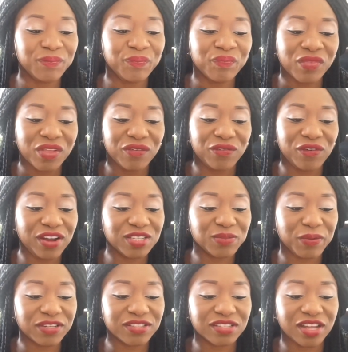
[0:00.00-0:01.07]
First
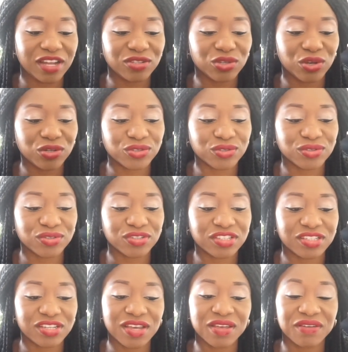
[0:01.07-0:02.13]
person I talked to
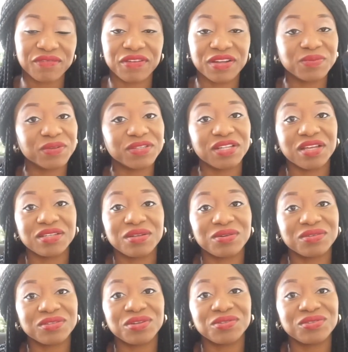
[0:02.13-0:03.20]
today
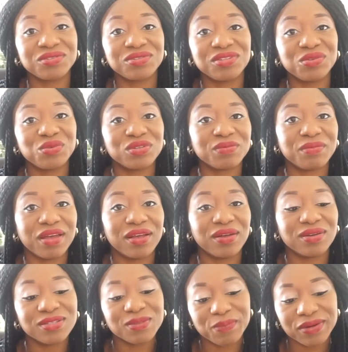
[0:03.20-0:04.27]
was my
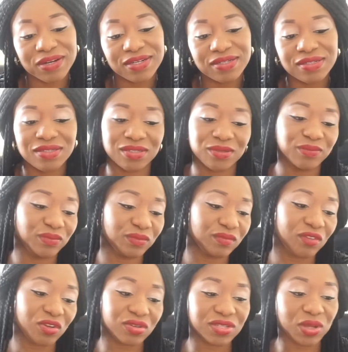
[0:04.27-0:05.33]
husband,
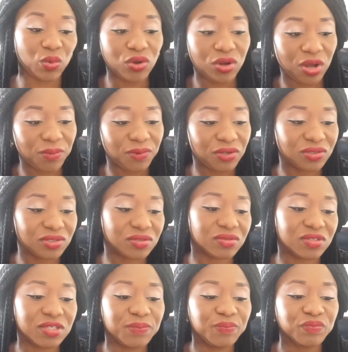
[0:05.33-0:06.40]
because I woke up close to
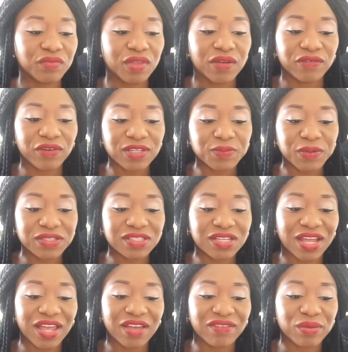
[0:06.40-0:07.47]
him. First person
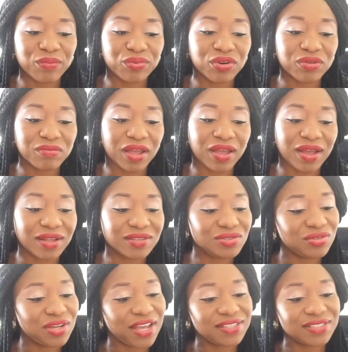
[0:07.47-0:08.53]
that ever broke my heart. You
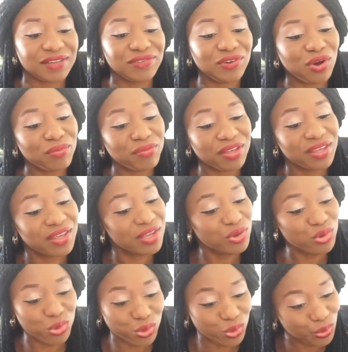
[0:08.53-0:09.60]
guys have come again, no?